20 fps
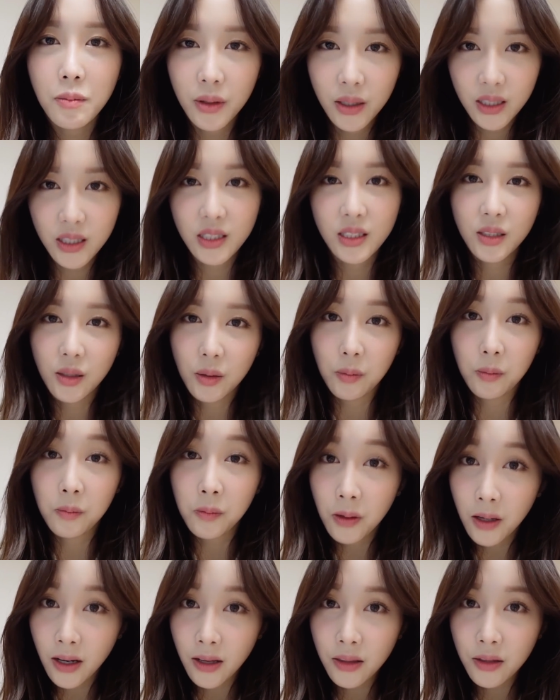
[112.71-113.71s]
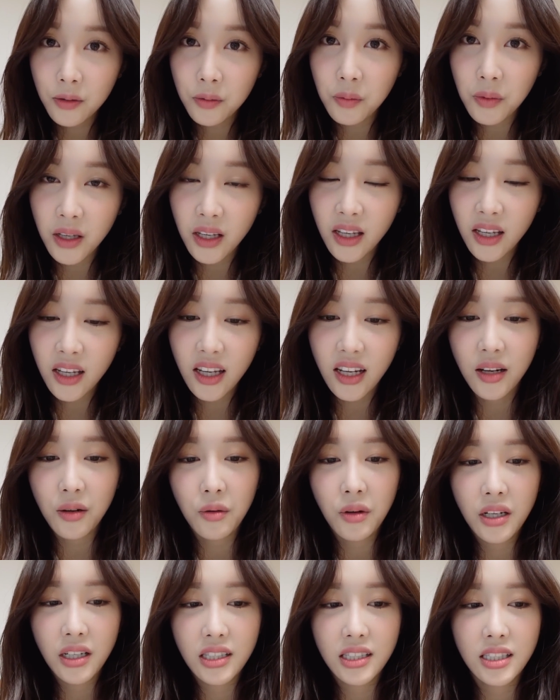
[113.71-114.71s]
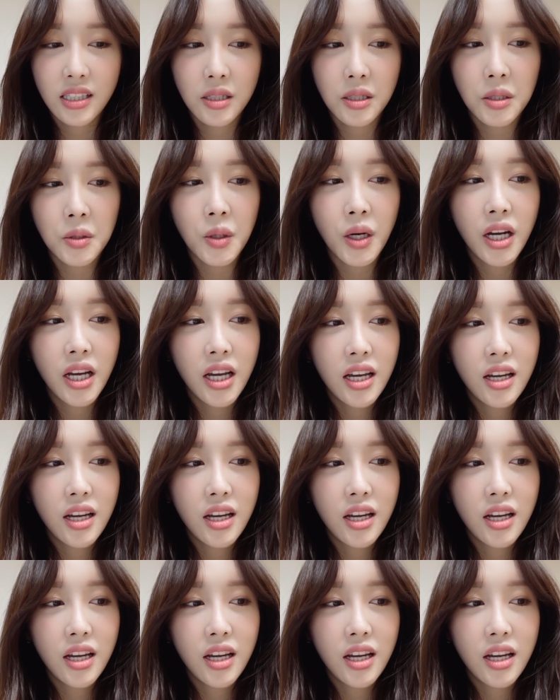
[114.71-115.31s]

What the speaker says: but it still bothered me and I wanted to